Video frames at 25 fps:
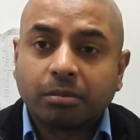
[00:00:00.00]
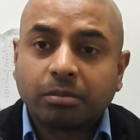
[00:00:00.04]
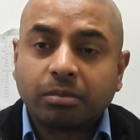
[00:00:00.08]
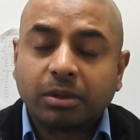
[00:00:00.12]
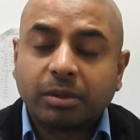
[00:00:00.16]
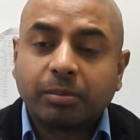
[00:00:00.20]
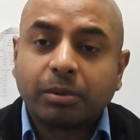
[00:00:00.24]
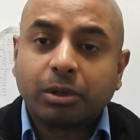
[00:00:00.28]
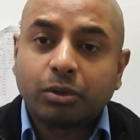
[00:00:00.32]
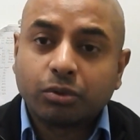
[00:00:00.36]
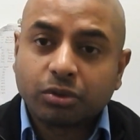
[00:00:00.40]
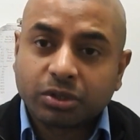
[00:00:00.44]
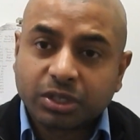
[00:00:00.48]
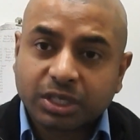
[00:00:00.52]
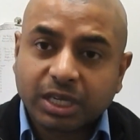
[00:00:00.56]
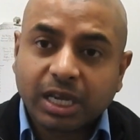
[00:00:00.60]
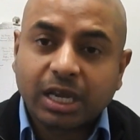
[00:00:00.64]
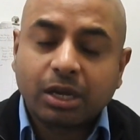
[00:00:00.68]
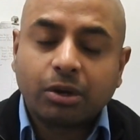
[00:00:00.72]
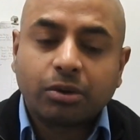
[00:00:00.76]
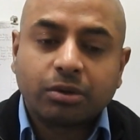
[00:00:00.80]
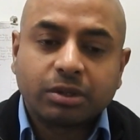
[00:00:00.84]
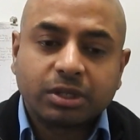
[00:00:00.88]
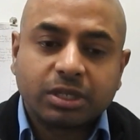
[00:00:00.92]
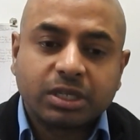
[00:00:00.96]
people who
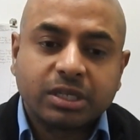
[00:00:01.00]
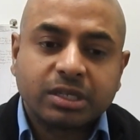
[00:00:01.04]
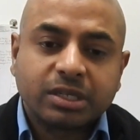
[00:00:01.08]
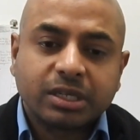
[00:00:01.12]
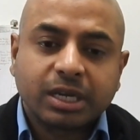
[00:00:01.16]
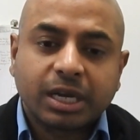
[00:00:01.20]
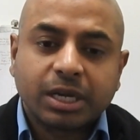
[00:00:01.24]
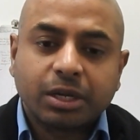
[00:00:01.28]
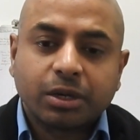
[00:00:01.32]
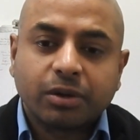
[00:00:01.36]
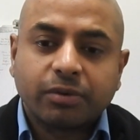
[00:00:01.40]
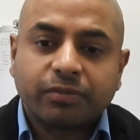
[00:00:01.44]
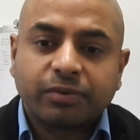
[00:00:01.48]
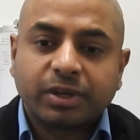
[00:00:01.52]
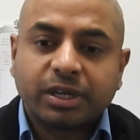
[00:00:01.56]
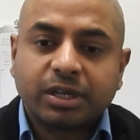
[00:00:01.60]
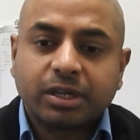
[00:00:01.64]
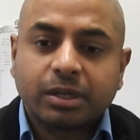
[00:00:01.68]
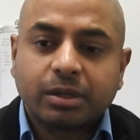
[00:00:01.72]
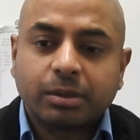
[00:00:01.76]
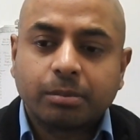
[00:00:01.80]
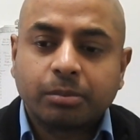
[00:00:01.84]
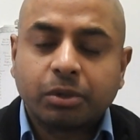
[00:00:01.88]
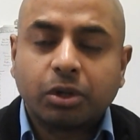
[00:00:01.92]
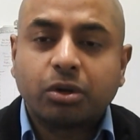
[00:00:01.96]
sail on this kind of, uh,
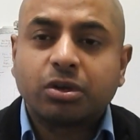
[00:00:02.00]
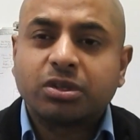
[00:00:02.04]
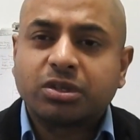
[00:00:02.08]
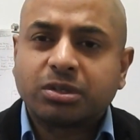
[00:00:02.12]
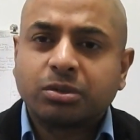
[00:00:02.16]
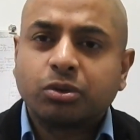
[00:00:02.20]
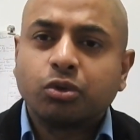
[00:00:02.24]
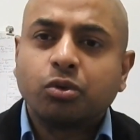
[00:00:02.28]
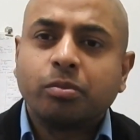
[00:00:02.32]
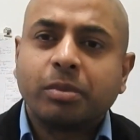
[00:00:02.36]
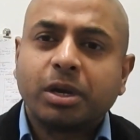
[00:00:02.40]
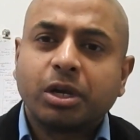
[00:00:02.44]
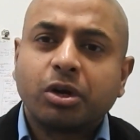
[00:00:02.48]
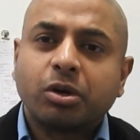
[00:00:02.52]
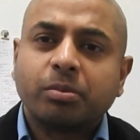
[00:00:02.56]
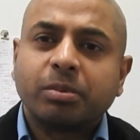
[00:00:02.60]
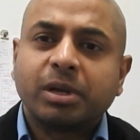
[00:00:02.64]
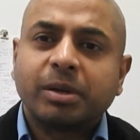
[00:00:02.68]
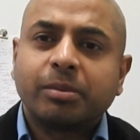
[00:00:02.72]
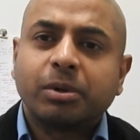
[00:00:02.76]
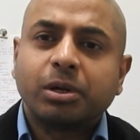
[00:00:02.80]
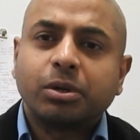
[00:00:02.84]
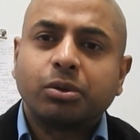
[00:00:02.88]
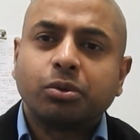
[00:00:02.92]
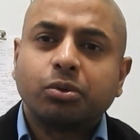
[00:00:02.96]
because you may not be
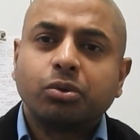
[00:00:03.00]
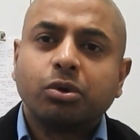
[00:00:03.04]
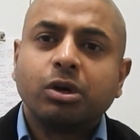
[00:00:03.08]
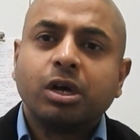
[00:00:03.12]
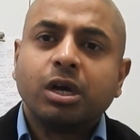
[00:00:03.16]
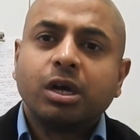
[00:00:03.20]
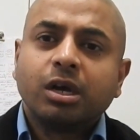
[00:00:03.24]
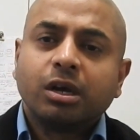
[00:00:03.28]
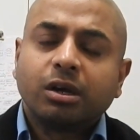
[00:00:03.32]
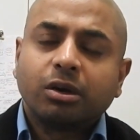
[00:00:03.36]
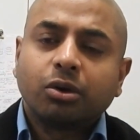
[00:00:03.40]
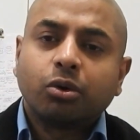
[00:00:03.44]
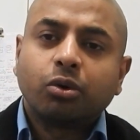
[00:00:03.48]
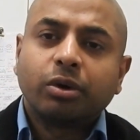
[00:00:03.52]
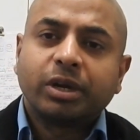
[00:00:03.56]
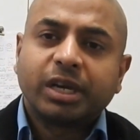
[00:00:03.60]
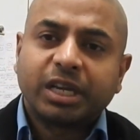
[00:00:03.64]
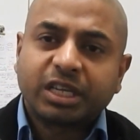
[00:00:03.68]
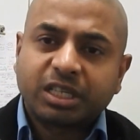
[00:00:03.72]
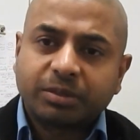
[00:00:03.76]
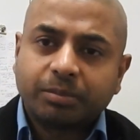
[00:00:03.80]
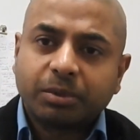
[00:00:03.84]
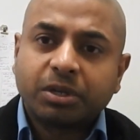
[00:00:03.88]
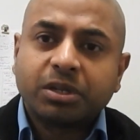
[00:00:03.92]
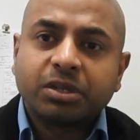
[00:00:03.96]
able to go and
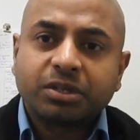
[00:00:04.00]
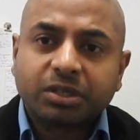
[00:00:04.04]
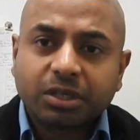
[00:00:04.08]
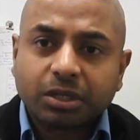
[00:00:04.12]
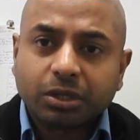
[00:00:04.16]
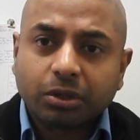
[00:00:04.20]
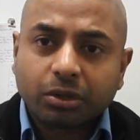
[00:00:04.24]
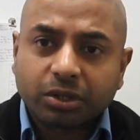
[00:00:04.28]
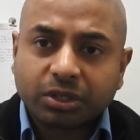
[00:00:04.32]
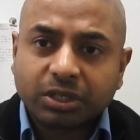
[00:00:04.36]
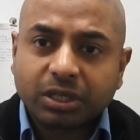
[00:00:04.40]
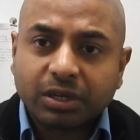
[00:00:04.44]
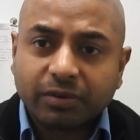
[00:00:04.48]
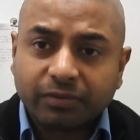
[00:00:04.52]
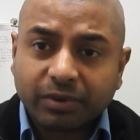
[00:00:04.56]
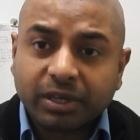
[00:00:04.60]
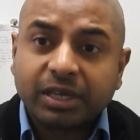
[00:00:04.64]
experience it yourself.